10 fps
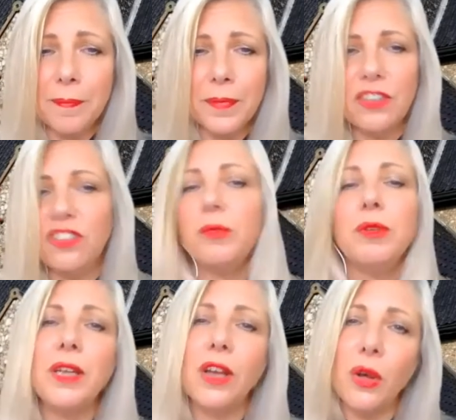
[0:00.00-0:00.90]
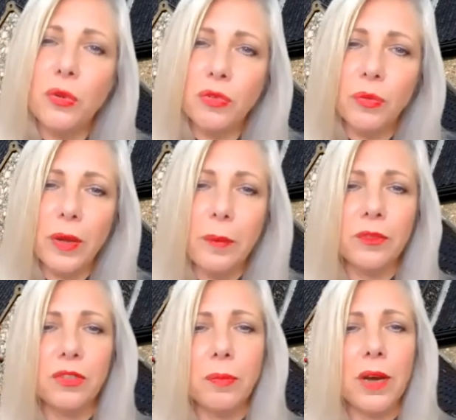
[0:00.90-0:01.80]
and she would be
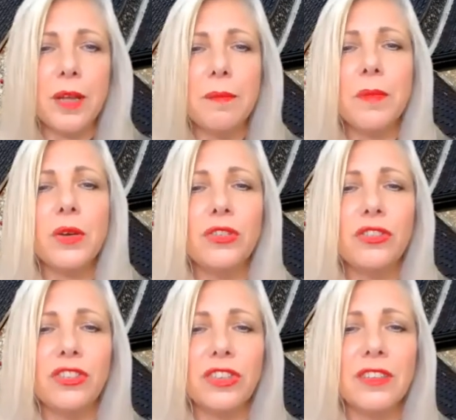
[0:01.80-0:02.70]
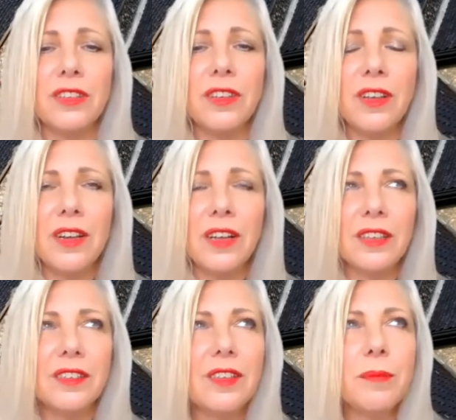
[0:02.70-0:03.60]
overwhelmed by emotion
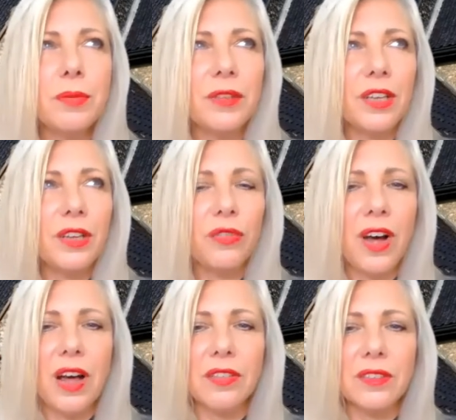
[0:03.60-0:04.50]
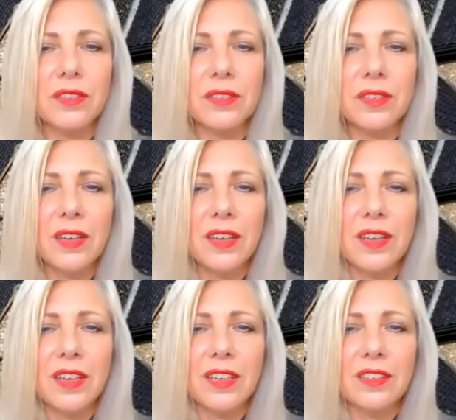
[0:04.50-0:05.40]
and sympathy for others
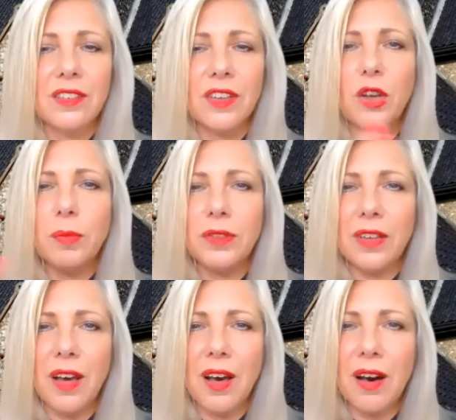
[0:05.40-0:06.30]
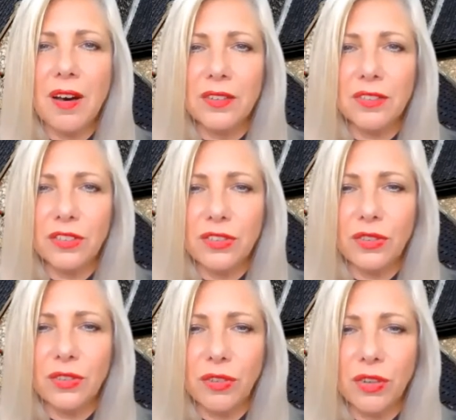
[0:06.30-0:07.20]
as it opened her heart to
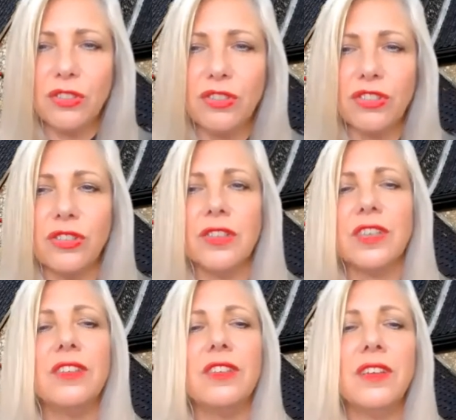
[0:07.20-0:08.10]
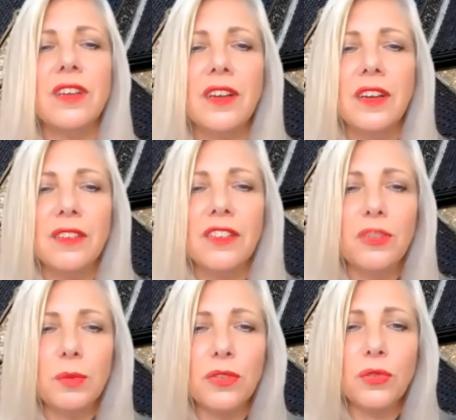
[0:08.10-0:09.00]
devotion. And
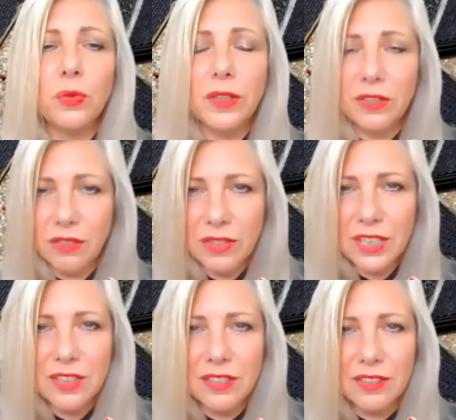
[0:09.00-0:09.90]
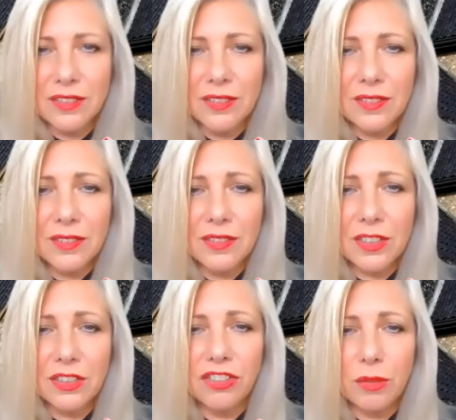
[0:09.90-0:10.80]
this was always the reason
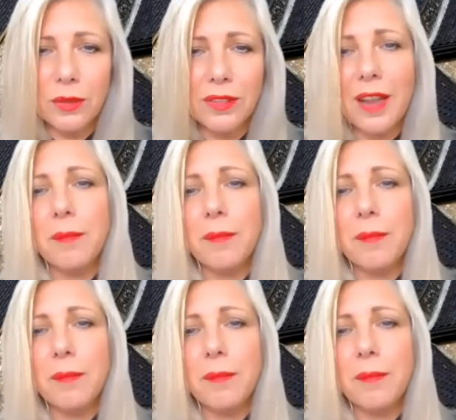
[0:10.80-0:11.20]
that she would then